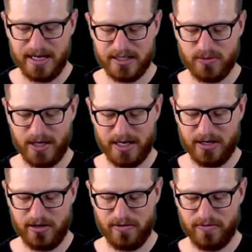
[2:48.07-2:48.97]
So we're going to
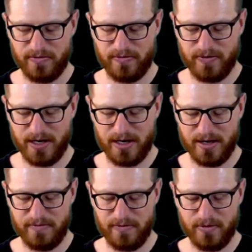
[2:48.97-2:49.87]
do
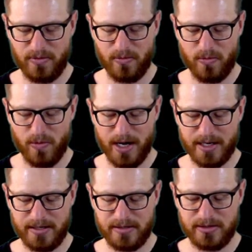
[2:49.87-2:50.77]
5
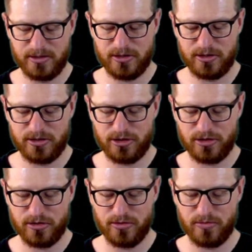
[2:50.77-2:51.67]
1
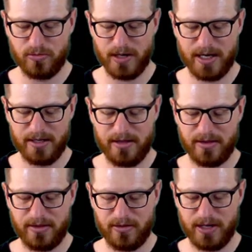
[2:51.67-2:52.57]
2
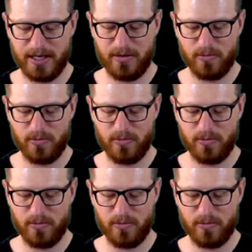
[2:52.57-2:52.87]
1 3